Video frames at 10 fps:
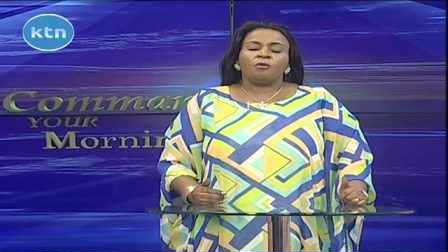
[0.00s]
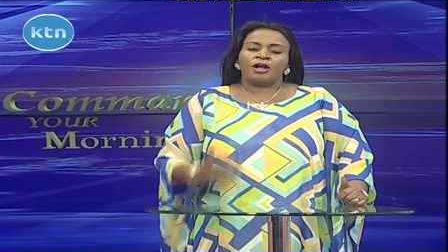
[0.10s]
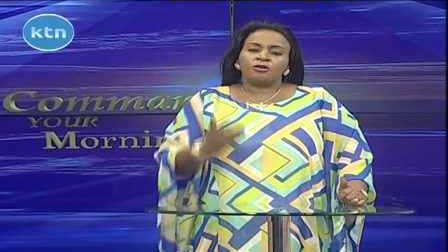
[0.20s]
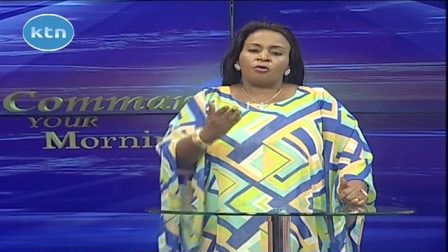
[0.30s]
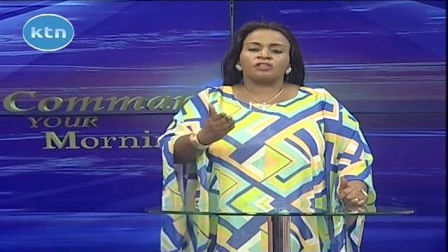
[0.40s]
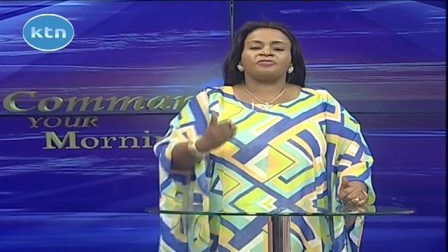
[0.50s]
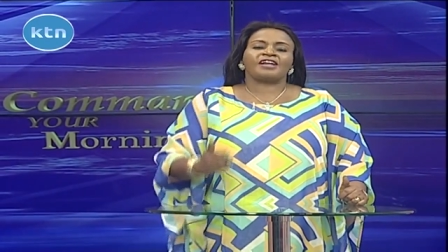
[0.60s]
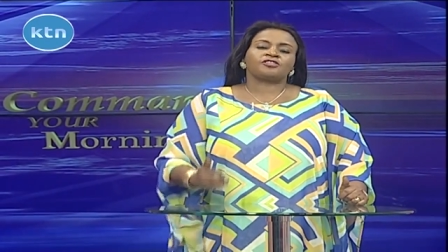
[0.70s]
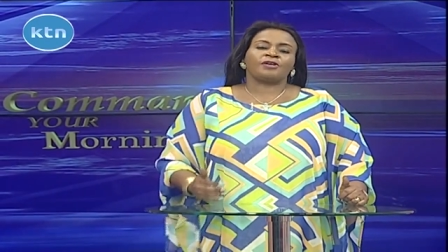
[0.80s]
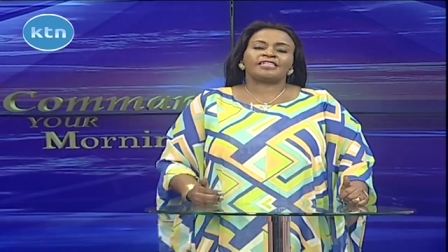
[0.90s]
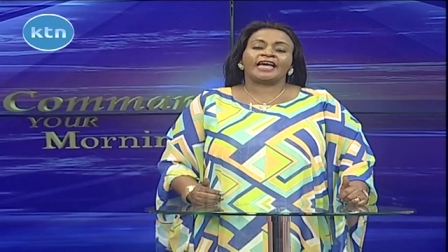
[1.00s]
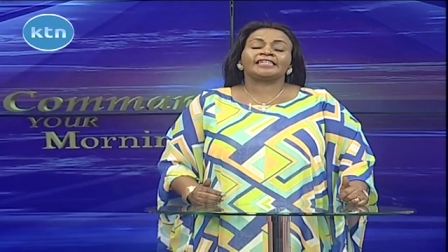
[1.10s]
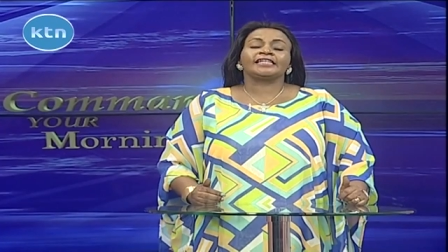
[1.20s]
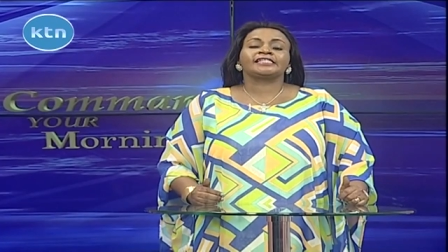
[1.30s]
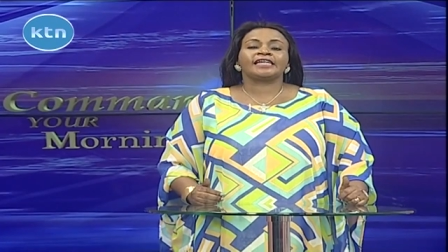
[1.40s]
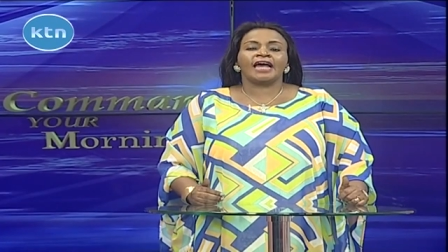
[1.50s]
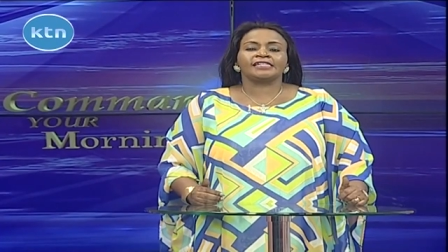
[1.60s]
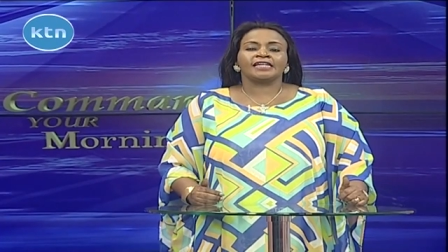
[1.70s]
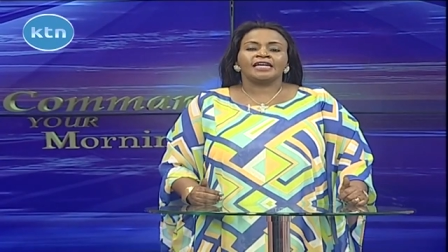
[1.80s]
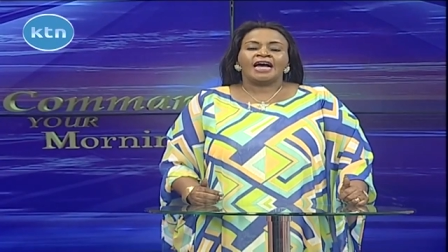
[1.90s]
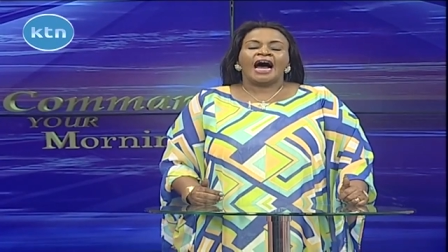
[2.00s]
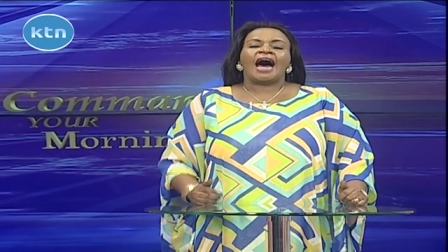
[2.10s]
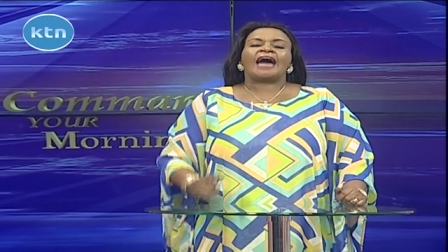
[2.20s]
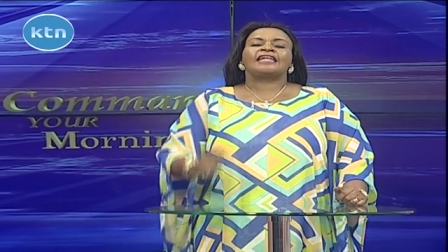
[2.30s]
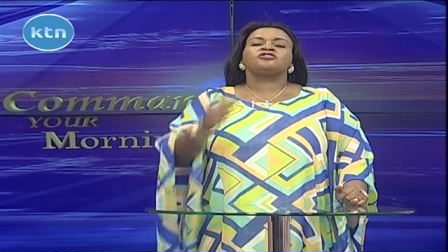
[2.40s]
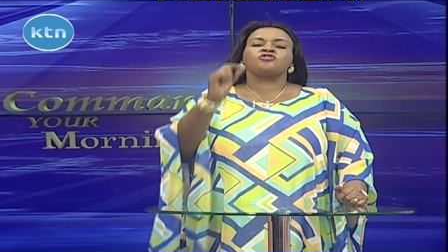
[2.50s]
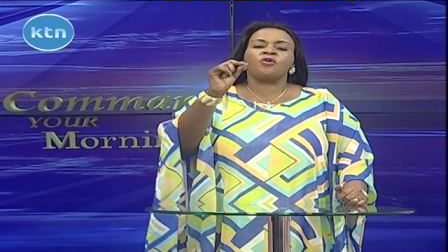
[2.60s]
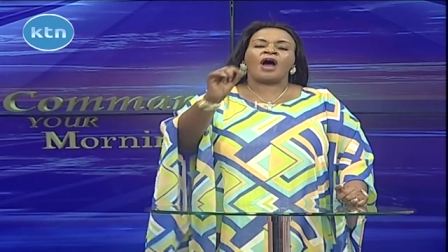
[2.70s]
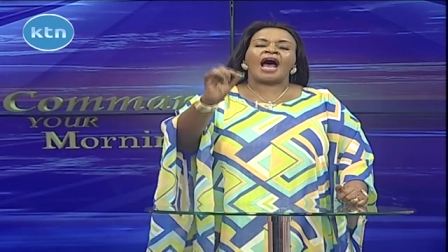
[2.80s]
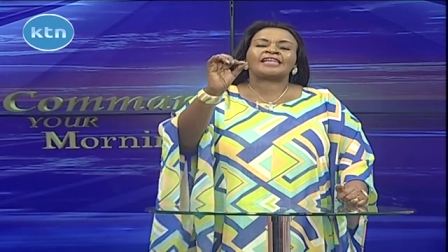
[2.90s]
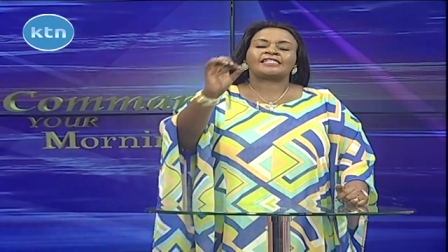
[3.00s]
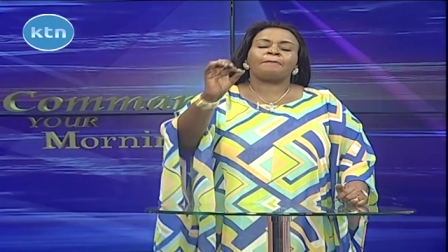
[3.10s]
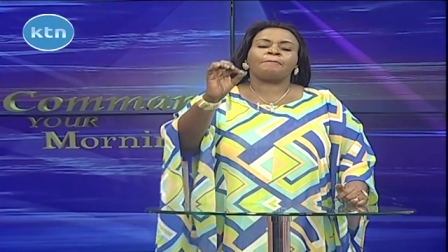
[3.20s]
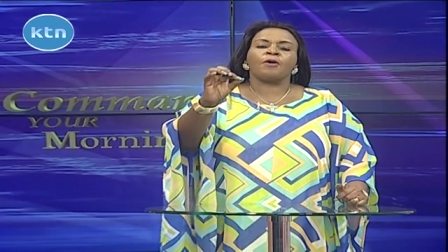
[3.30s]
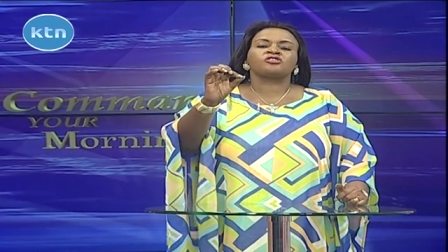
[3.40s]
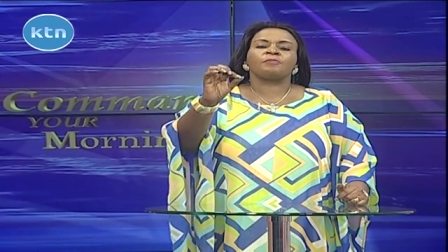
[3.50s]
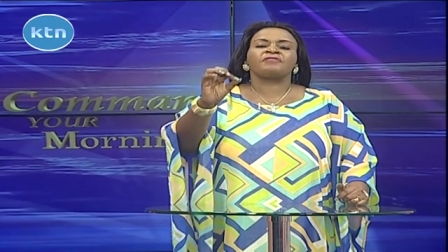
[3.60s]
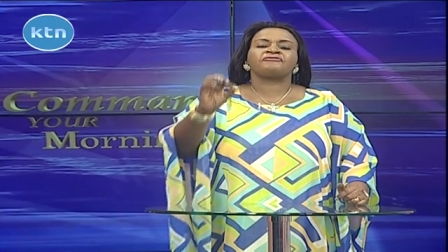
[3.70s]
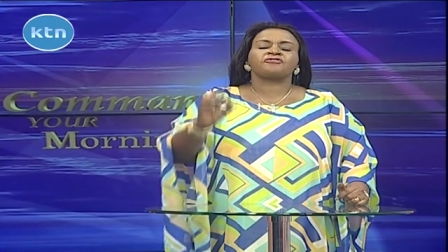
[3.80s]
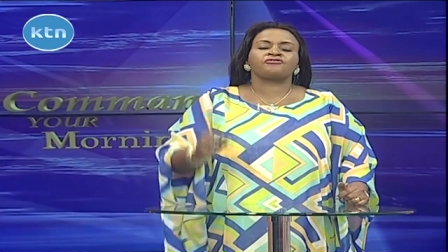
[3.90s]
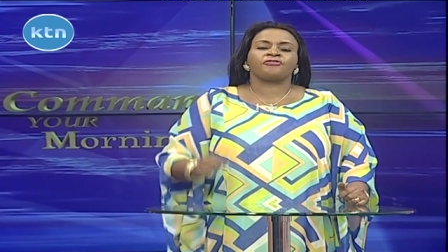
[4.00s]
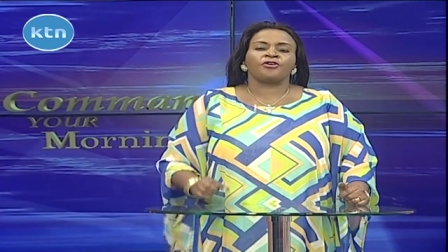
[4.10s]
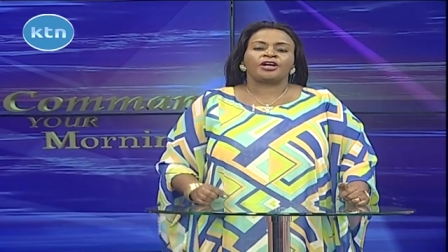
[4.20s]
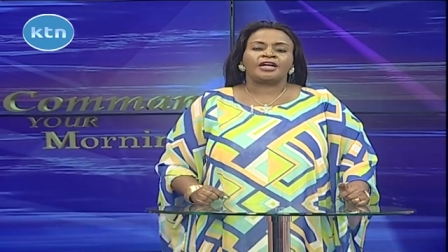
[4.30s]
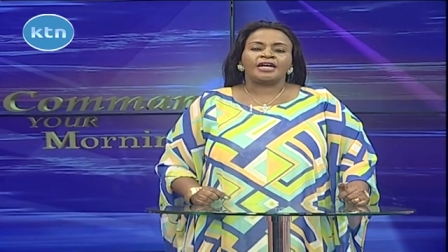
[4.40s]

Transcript: When you go to verse 28, it says, And you are supposed to be fruitful,